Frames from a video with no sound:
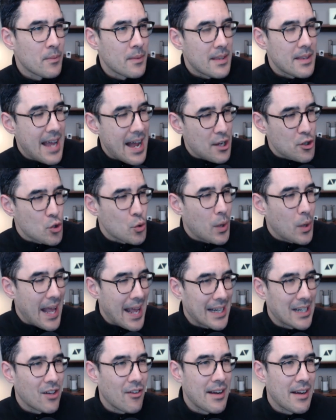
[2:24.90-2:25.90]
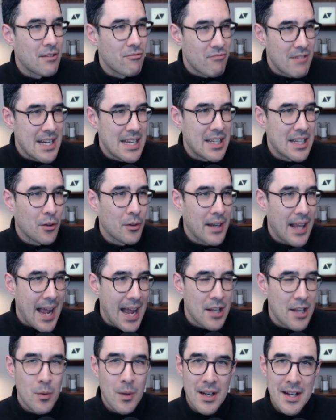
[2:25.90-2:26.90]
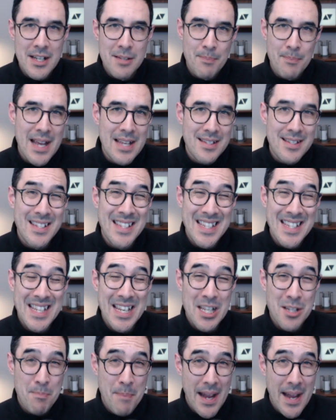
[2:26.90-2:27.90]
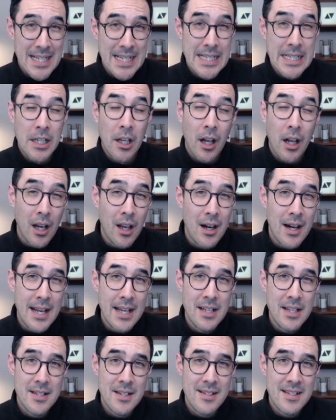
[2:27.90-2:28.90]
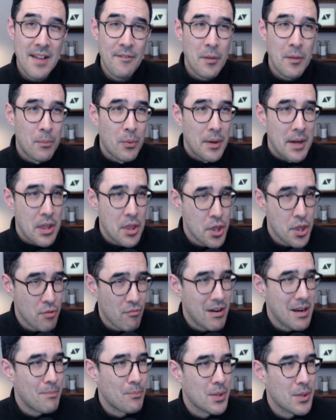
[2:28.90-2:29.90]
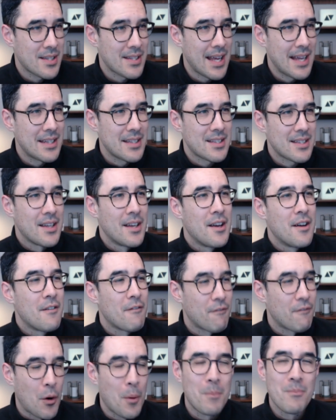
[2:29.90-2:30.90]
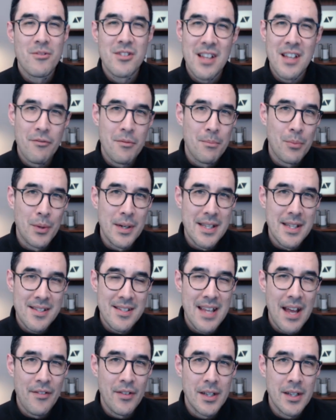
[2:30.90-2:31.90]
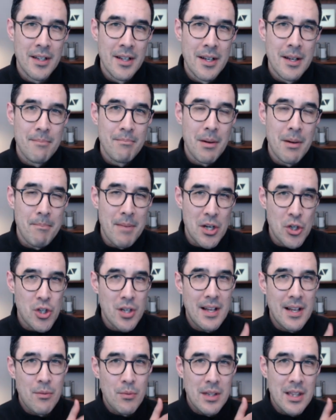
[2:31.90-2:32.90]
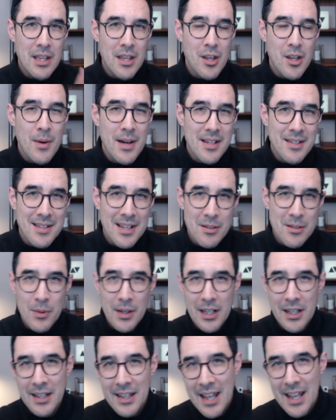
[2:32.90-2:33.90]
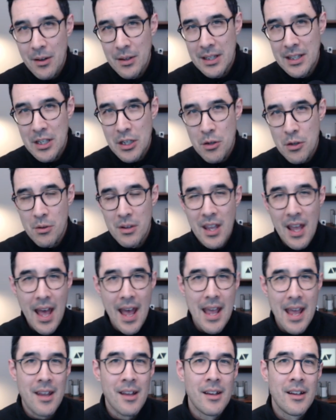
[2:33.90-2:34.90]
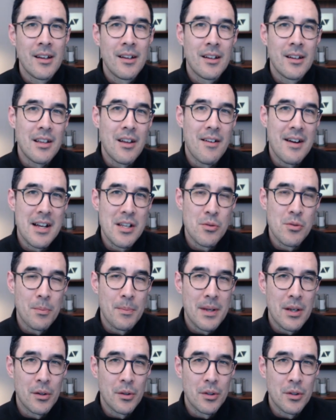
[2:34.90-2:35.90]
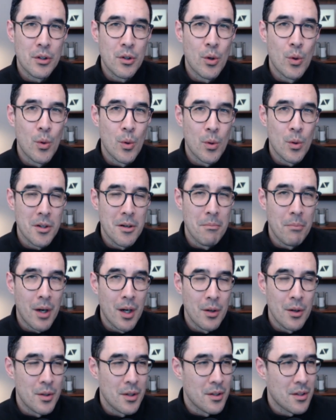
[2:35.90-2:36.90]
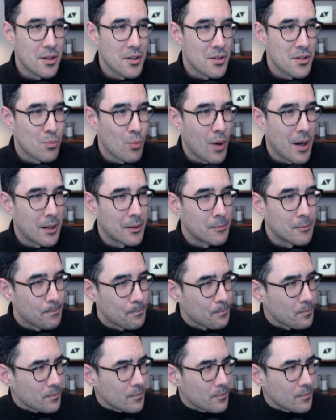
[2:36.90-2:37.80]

The actual headline reading on an annualized basis is expected to decline to 7.3% from 7.7%, but much like with the US, as we're going to get in the UK, the eyes will be on the core component as well.